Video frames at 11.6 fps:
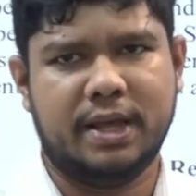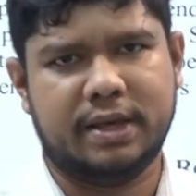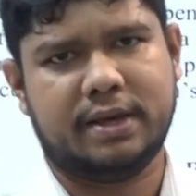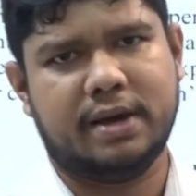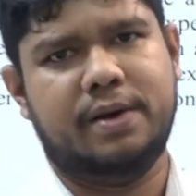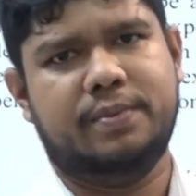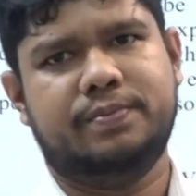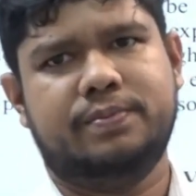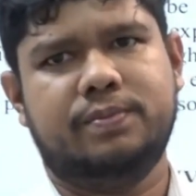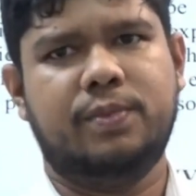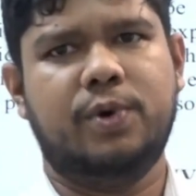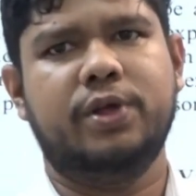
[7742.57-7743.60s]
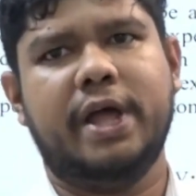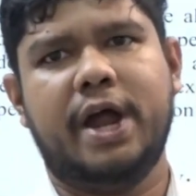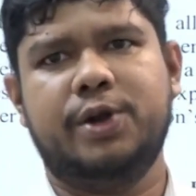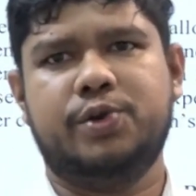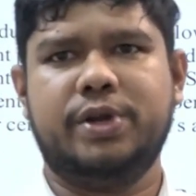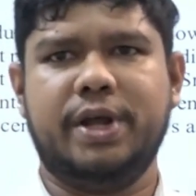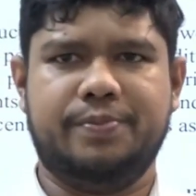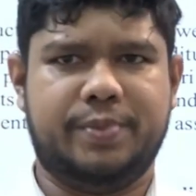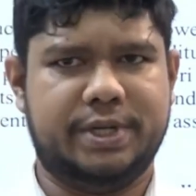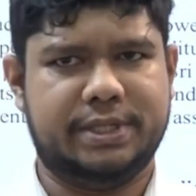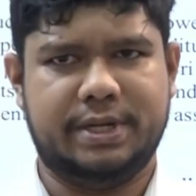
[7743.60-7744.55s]
income more than to
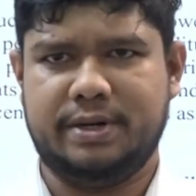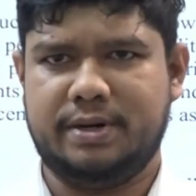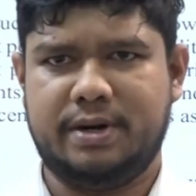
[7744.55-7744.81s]
10%,